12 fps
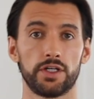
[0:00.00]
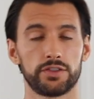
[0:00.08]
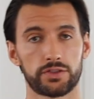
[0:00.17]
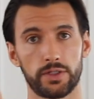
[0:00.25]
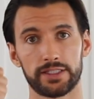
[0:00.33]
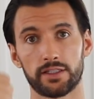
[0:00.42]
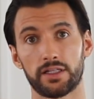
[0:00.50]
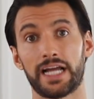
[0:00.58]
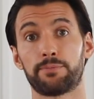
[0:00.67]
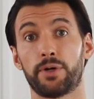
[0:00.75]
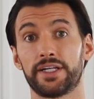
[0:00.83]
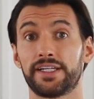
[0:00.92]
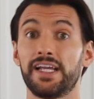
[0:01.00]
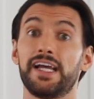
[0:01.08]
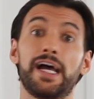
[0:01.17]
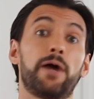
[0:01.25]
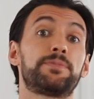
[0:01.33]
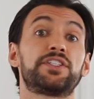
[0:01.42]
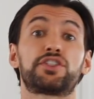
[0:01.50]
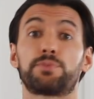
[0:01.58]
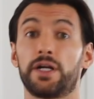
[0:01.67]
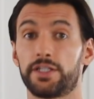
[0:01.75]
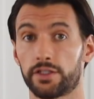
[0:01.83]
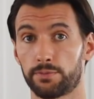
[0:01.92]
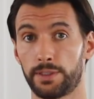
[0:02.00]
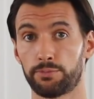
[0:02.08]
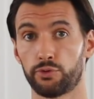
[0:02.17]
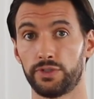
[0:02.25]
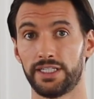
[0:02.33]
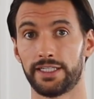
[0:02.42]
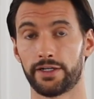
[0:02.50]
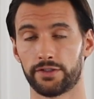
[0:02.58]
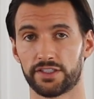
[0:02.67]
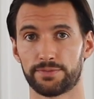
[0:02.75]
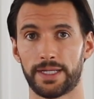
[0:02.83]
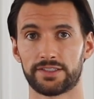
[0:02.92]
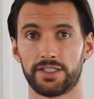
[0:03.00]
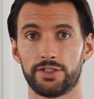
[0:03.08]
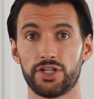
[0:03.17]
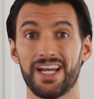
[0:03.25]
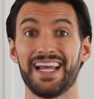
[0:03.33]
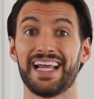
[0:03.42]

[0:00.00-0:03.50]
So hit the like button, help this spread to other people who need to hear this message.